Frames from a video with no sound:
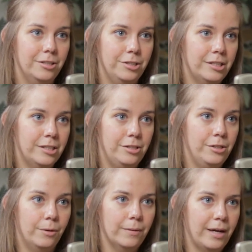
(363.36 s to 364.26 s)
just
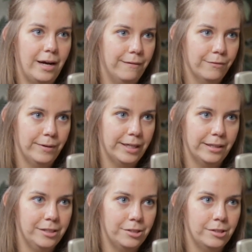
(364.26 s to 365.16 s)
don't have the
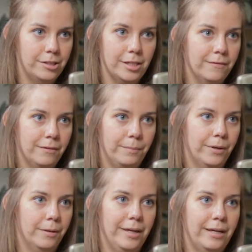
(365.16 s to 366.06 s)
regulations to even
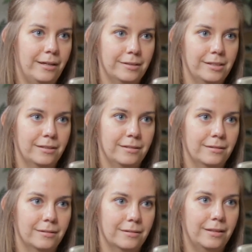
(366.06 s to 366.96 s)
permit housing
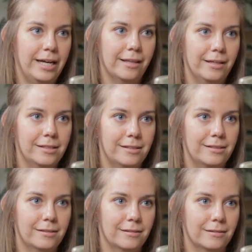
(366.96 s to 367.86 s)
like this